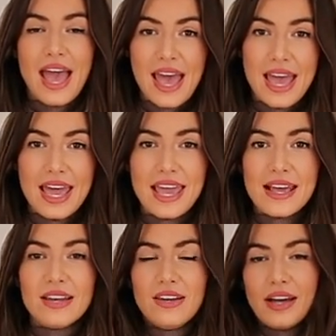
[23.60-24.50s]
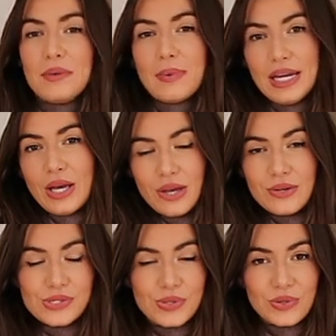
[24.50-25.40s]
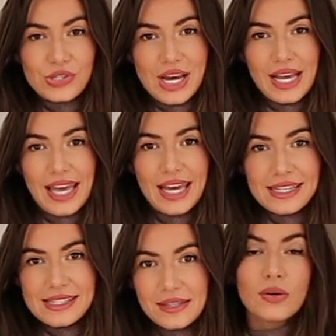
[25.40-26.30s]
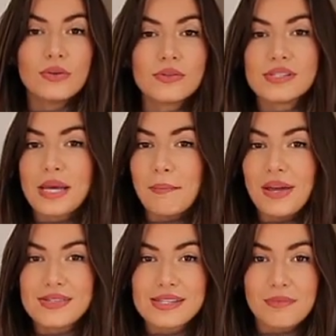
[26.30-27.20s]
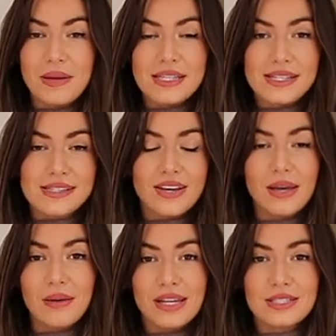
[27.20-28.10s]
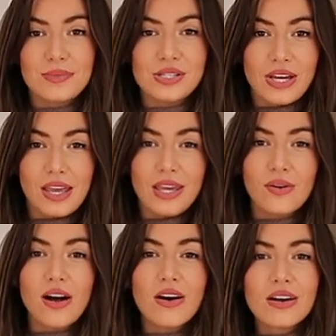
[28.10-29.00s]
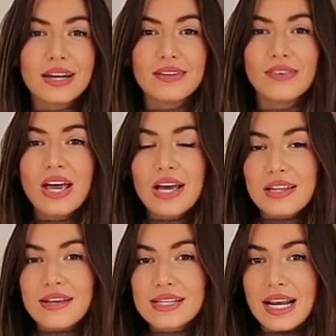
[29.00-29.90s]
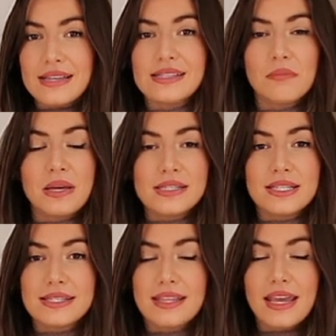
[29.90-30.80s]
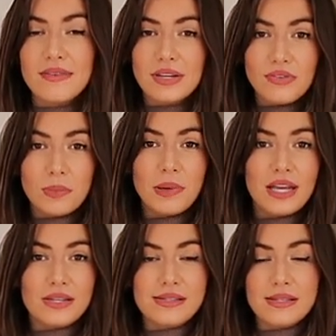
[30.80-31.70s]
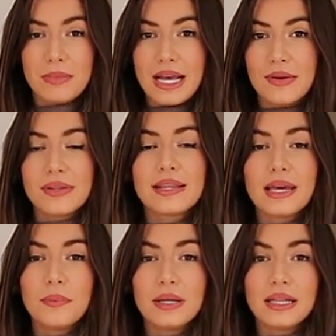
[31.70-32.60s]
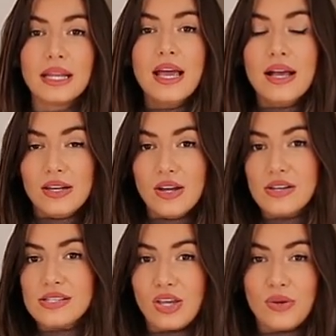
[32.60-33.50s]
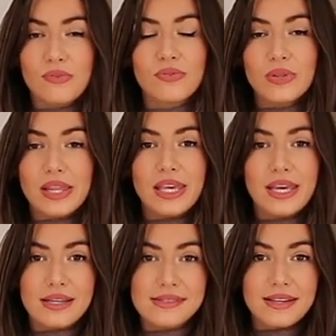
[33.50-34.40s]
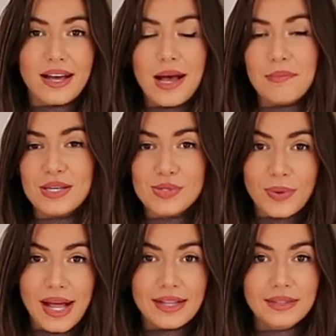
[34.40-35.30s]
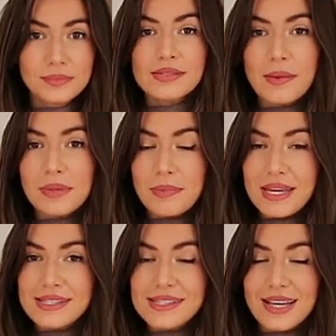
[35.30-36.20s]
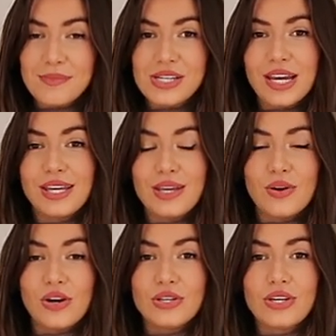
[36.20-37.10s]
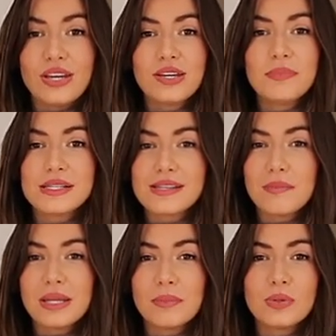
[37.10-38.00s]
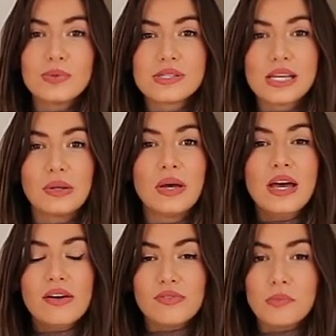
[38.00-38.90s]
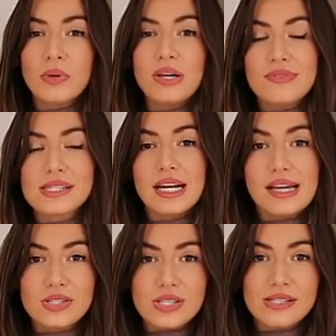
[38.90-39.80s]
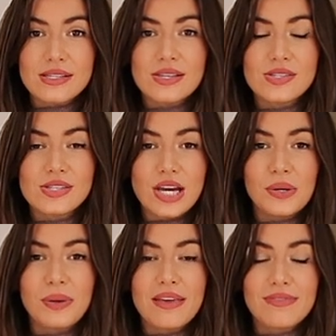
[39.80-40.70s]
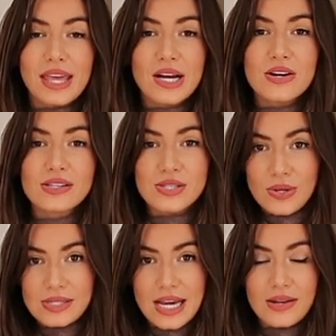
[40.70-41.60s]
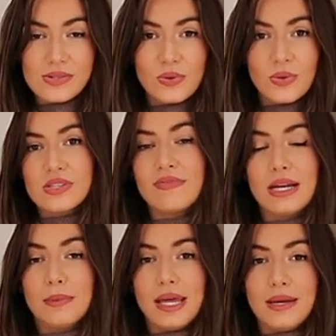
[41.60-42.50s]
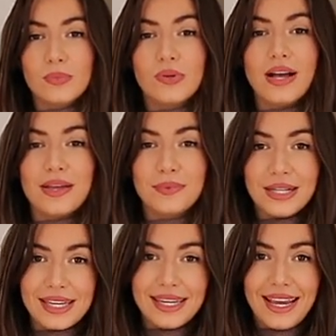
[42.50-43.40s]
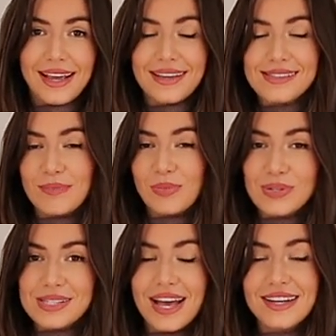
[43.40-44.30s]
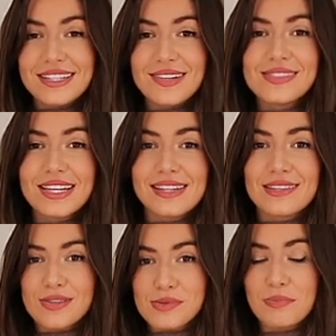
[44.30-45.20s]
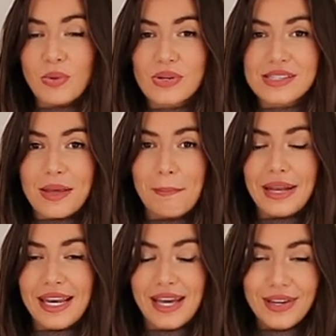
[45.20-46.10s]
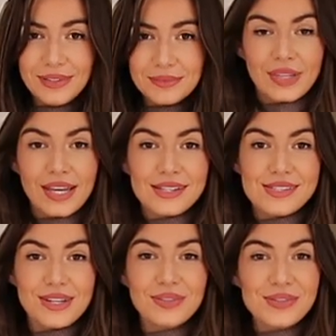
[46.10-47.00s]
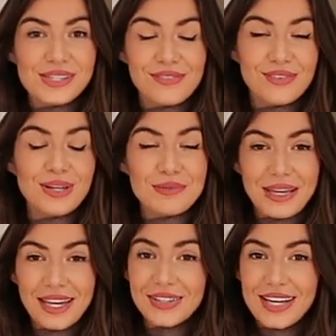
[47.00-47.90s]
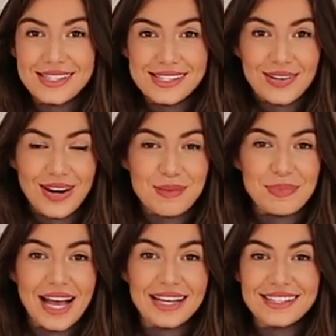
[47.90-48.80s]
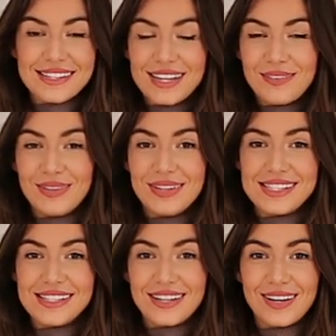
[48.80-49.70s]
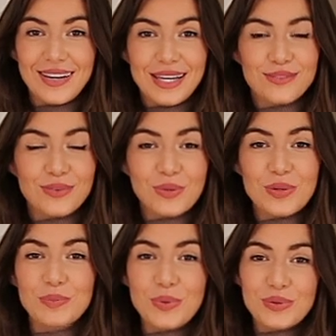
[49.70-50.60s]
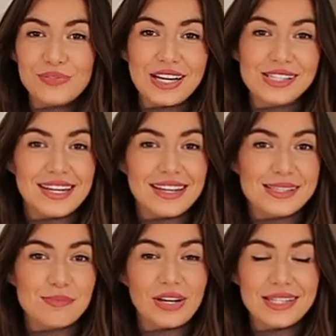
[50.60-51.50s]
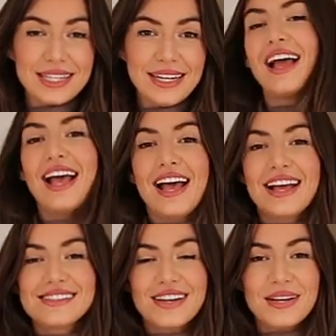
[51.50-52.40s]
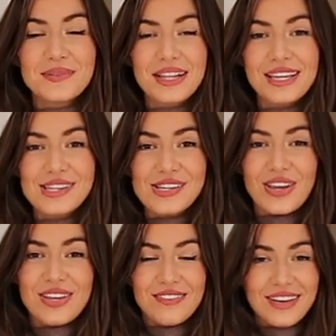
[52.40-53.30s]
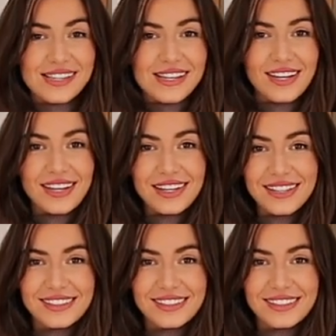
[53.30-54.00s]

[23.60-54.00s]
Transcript: a lightweight coat or a jacket. Also, most of the pieces I'm going to be showing you are kind of those classic pieces that even if you purchase them now, they will last you for the years to come as well. Some of the pieces I'm showing you are new, but some of them are also from previous collections. So if they are sold out or not available anymore, I will link some alternatives in the description box below. Do also follow me on Instagram at Sophie Louise's Diary for more fashion inspiration. And I will show you the first look.